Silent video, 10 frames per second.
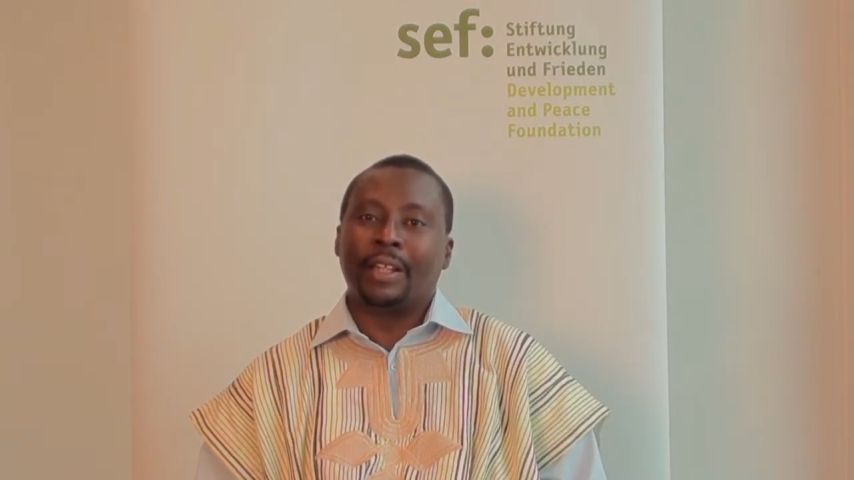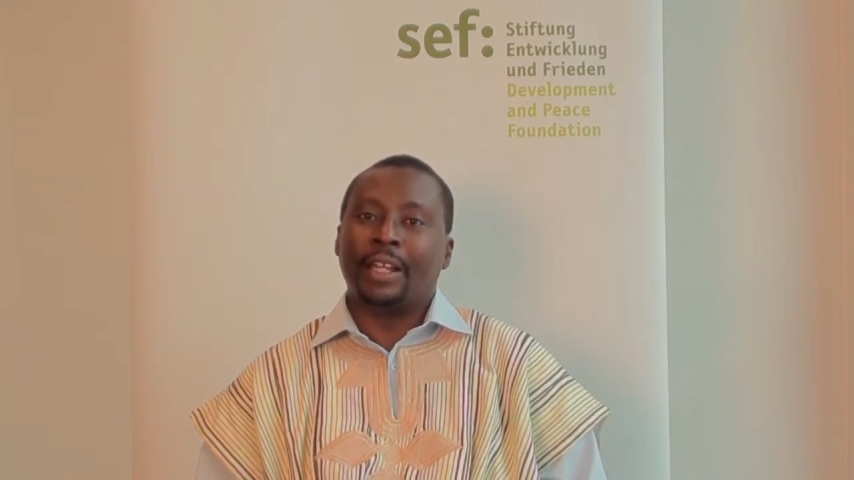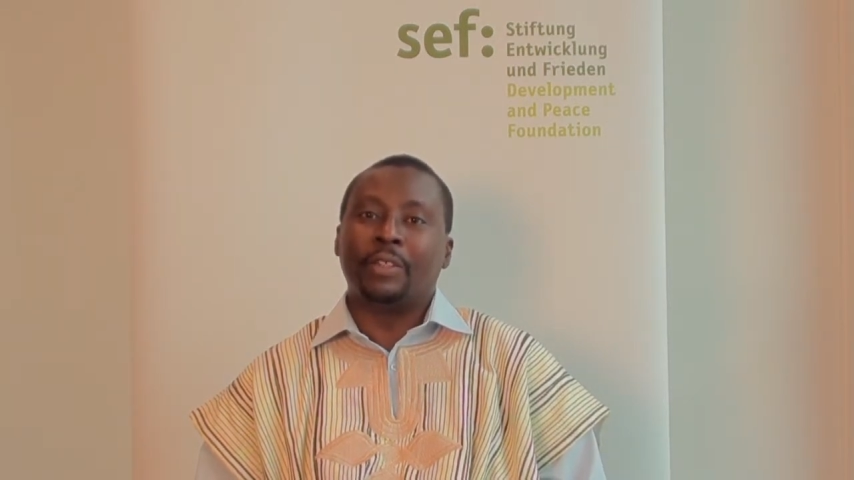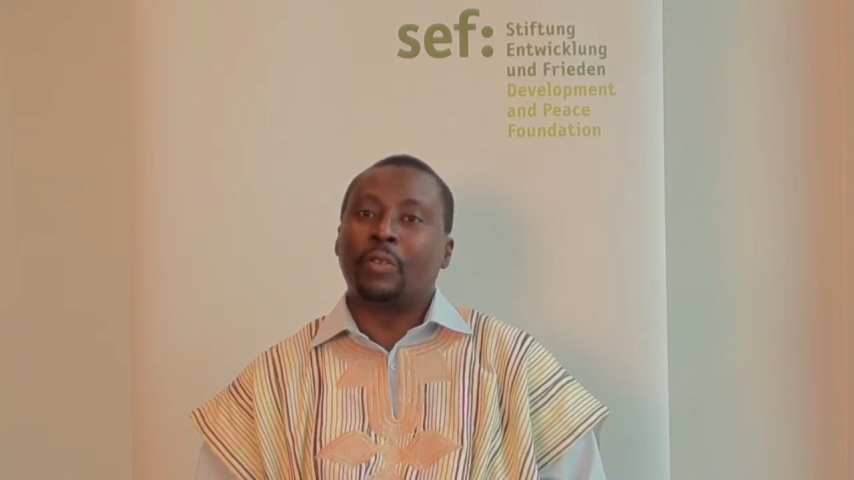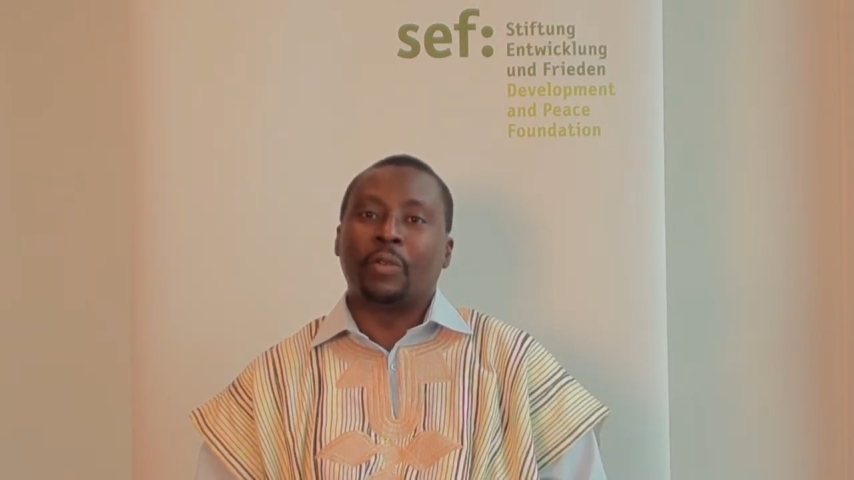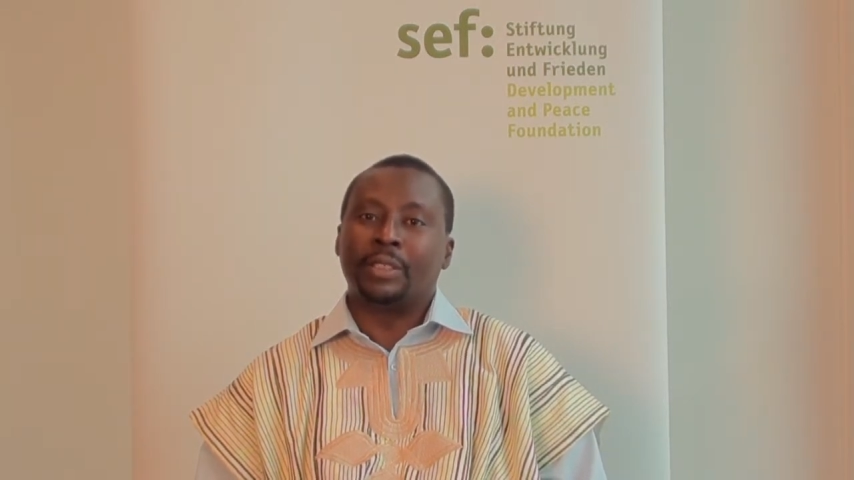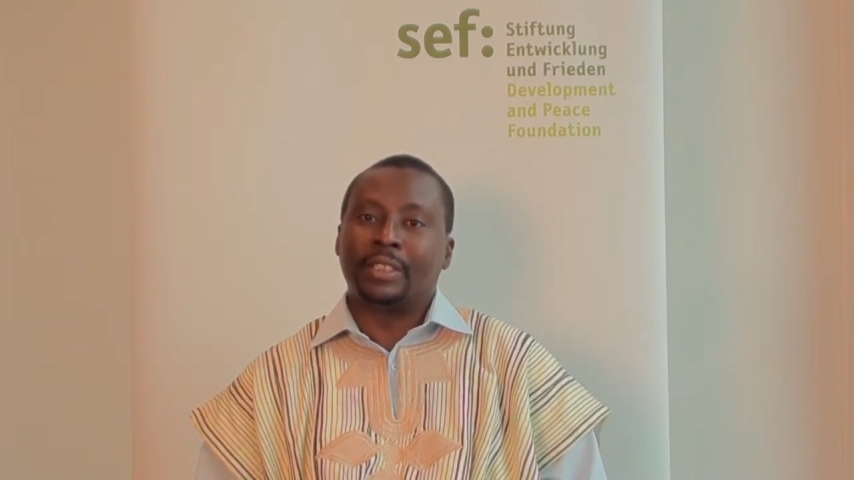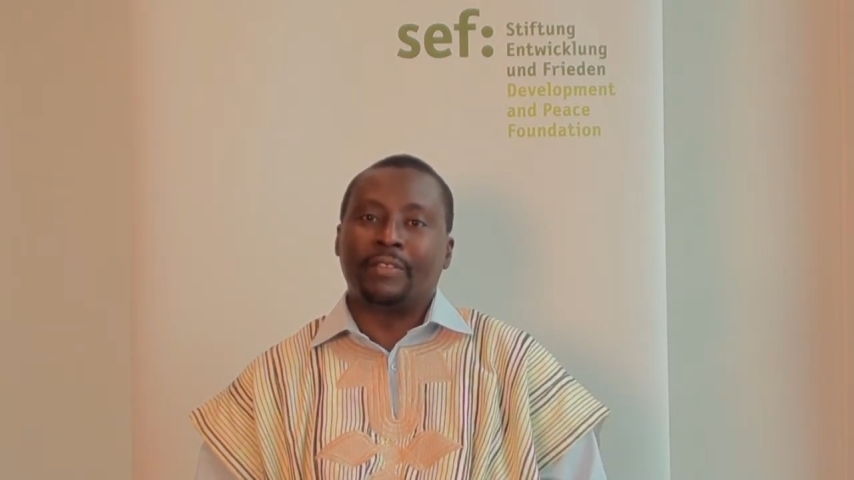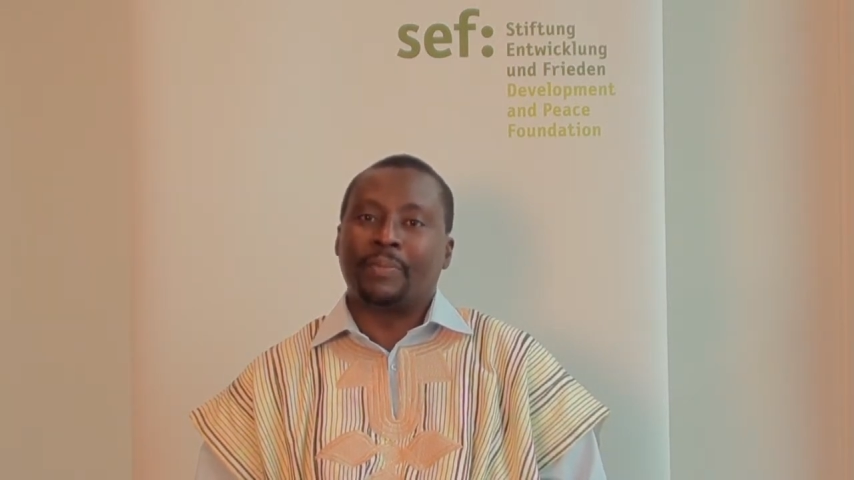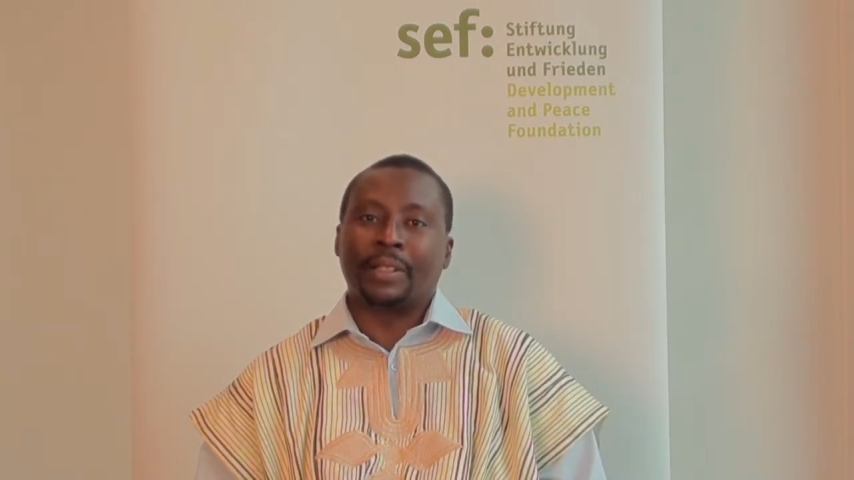and
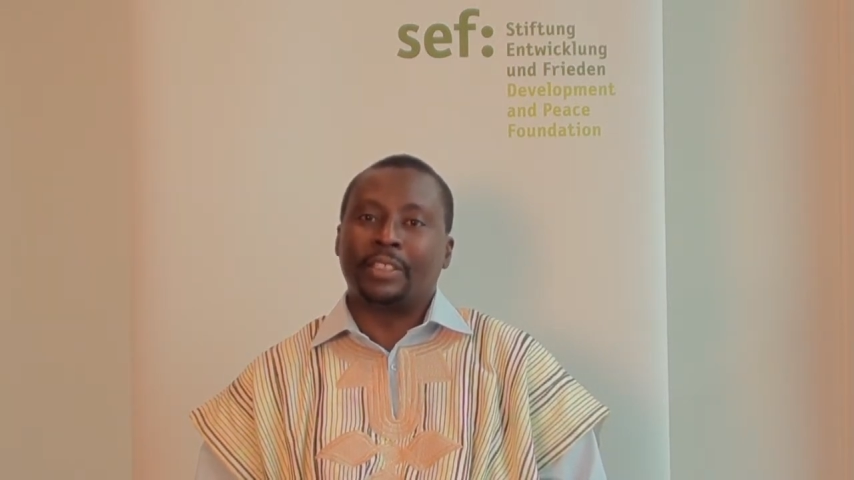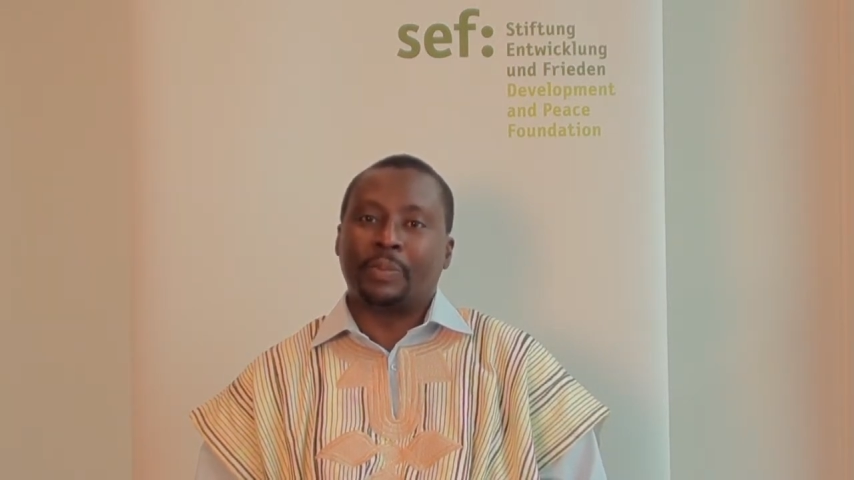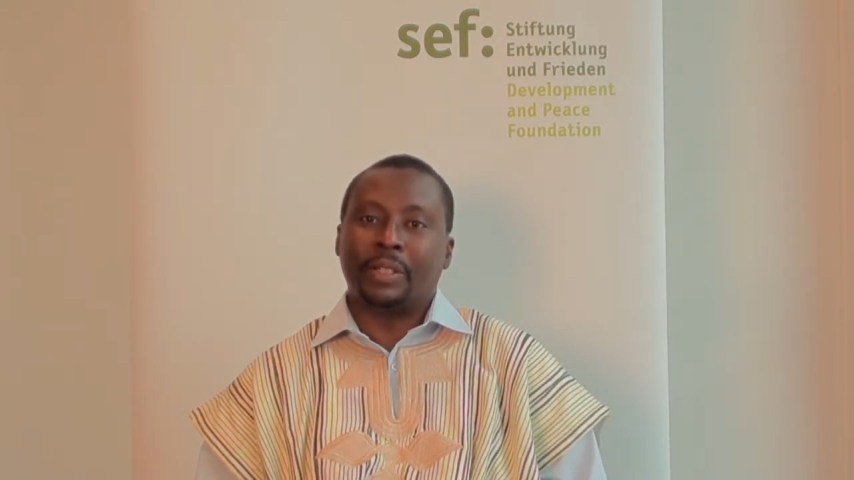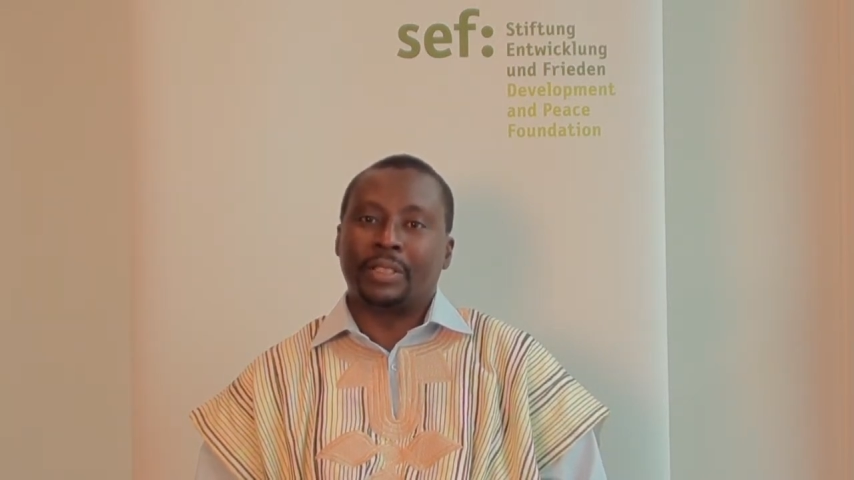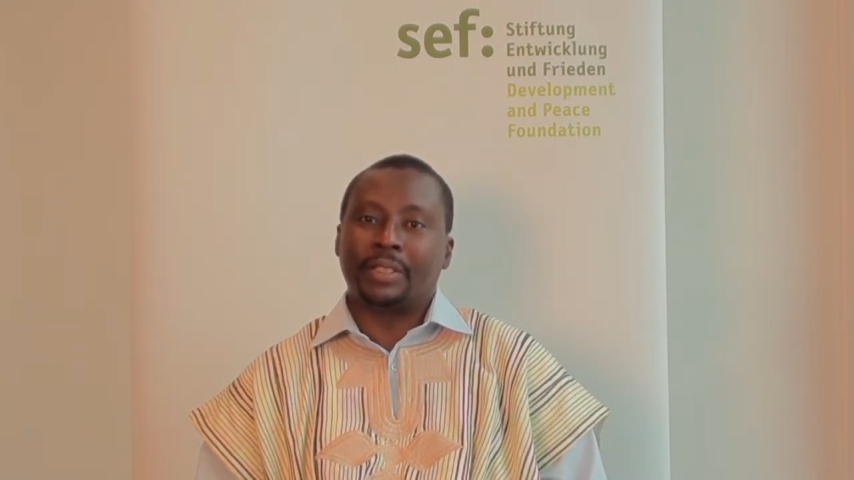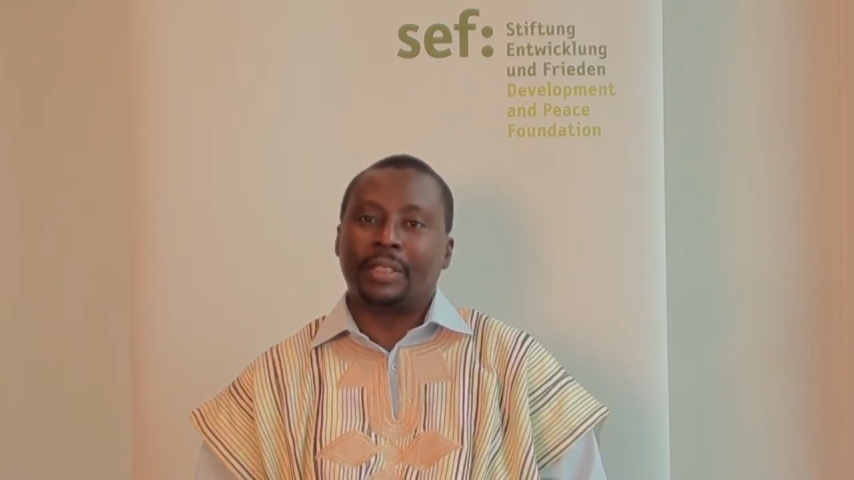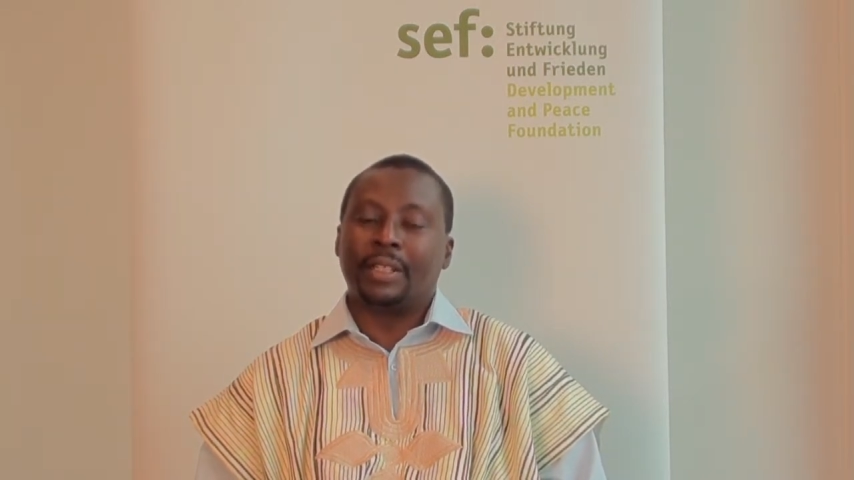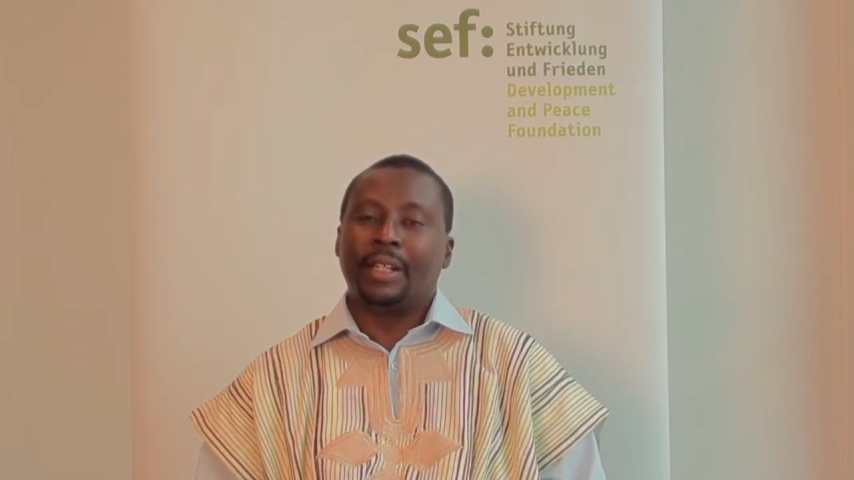inclusive participation.